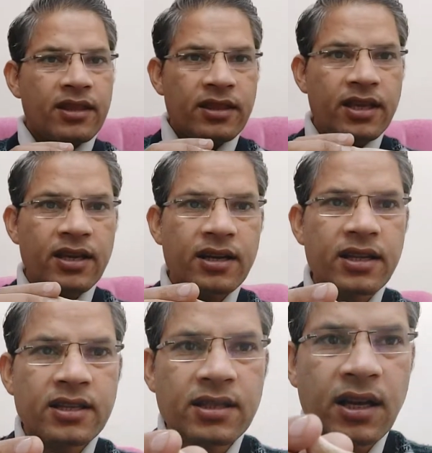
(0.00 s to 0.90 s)
there
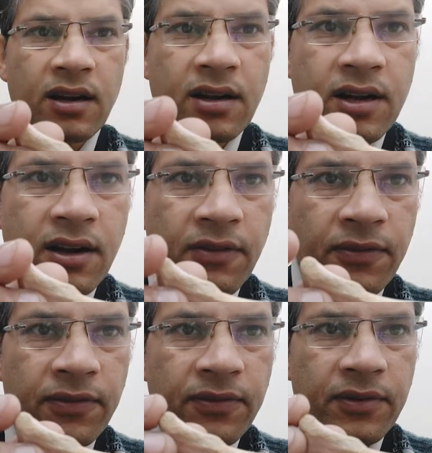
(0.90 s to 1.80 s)
is a
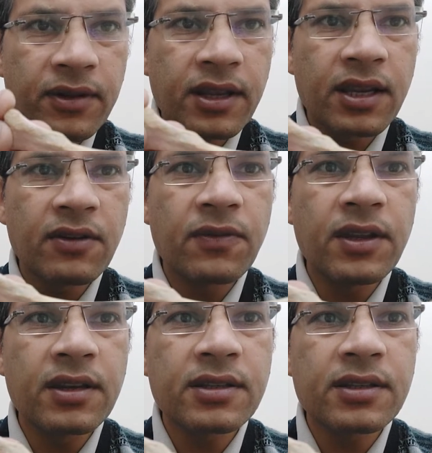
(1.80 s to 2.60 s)
rough inferior